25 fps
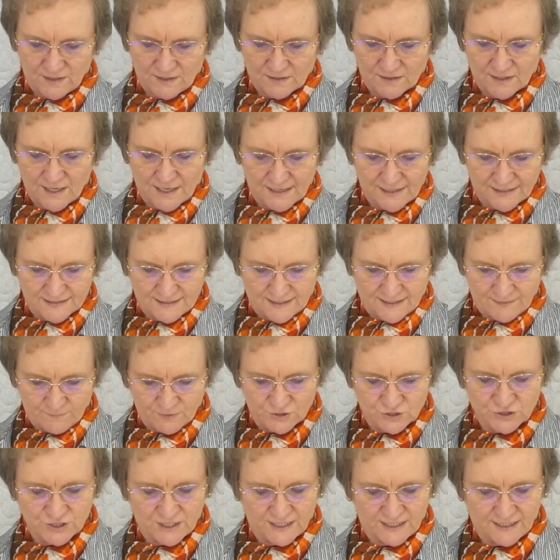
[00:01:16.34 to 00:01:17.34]
coloured
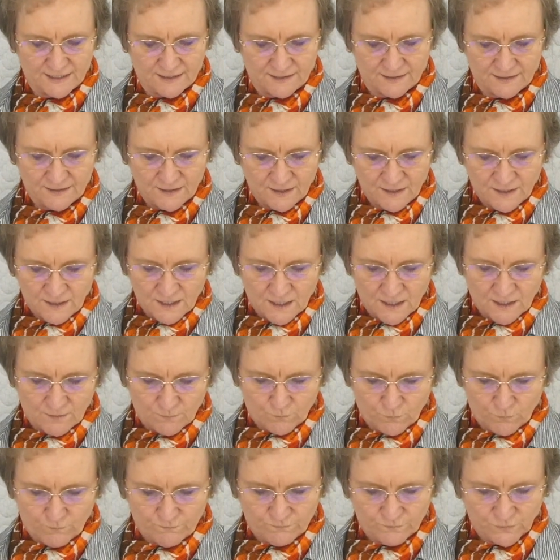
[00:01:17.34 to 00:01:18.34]
image here
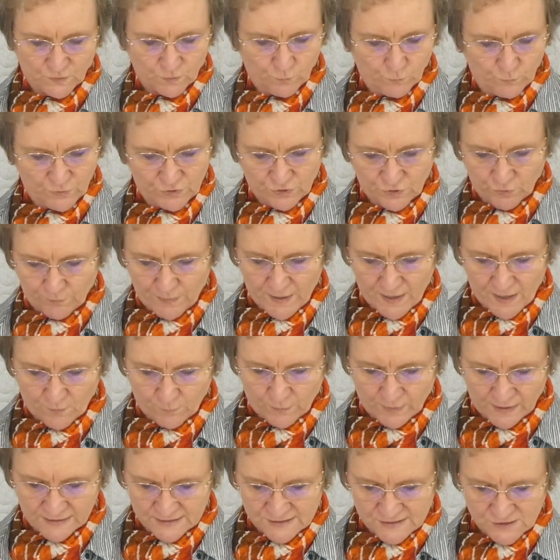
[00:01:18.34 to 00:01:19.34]
um, with your part
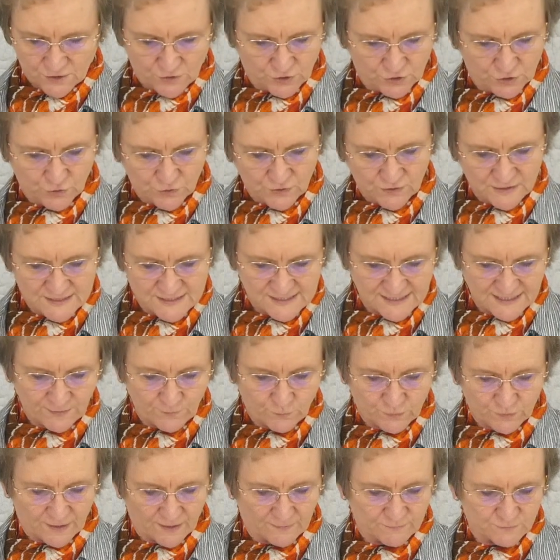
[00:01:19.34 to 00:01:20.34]
one so that you can see
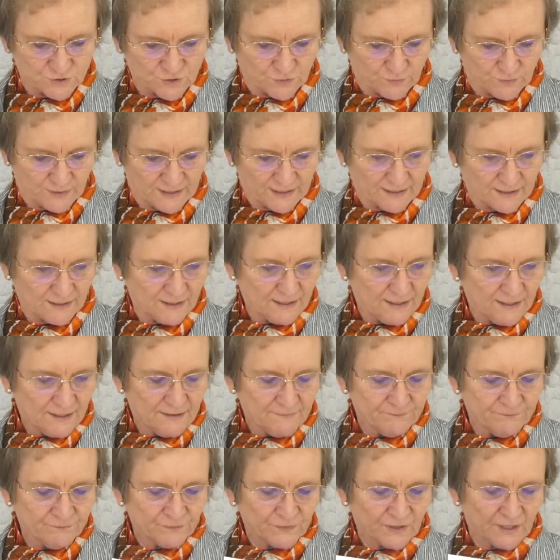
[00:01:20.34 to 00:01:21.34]
what I'm doing.
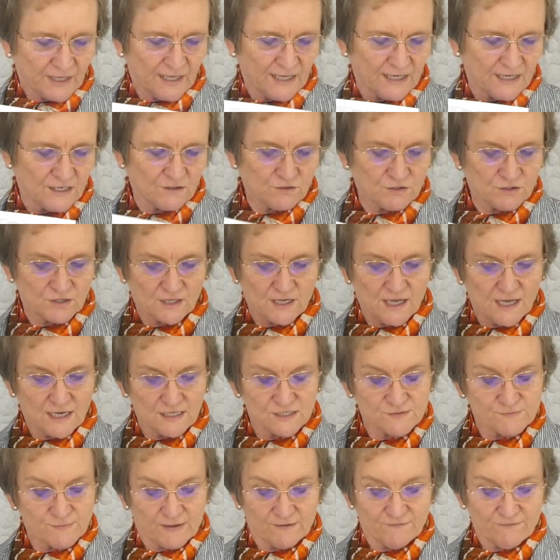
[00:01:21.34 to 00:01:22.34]
And the
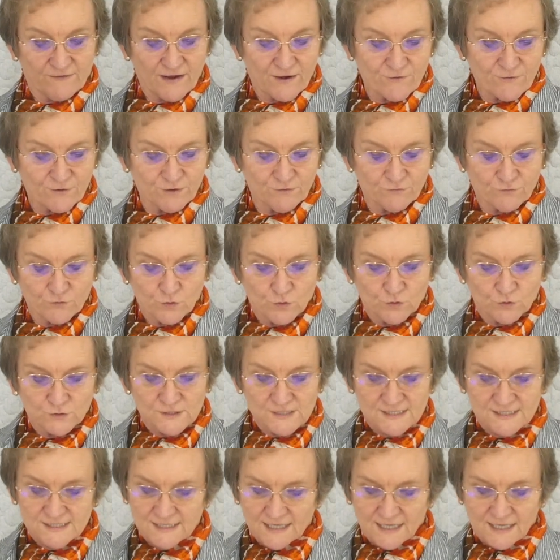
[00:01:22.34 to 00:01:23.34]
colours may vary, of
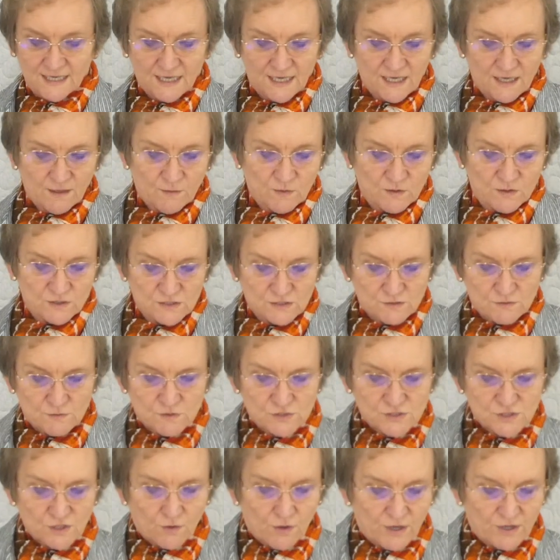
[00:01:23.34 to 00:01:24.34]
course.
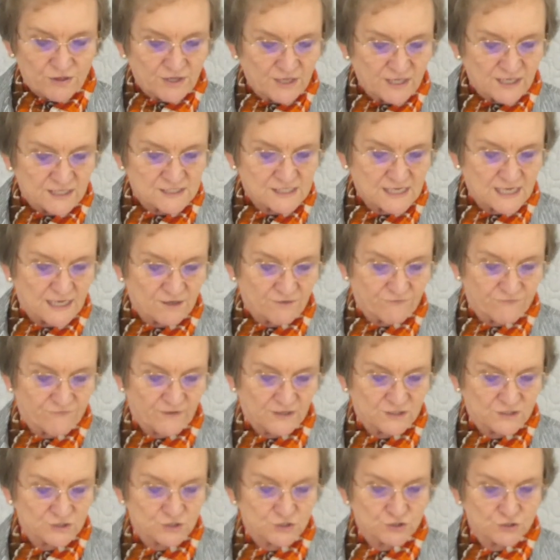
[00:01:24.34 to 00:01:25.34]
So I think it's kind of
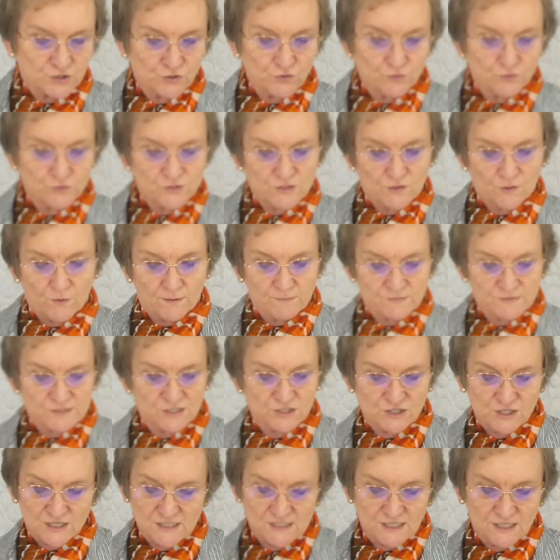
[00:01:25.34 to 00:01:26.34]
fun to do, so I'm
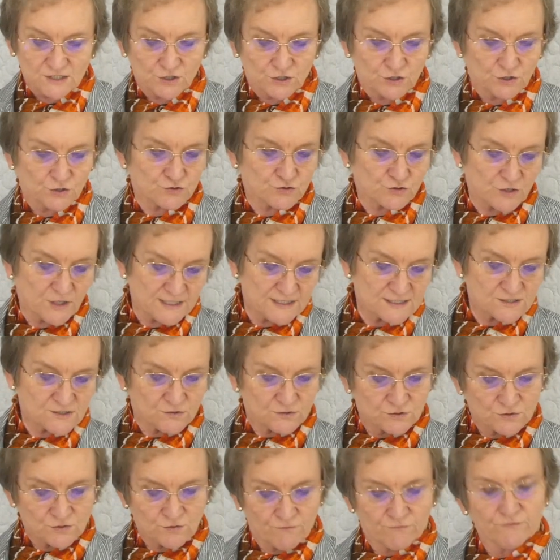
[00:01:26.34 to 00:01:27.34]
suggesting that you trace
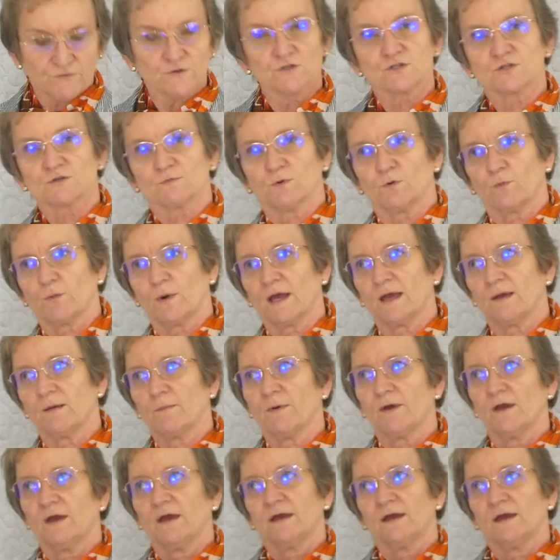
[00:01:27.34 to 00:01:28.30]
onto a fusible web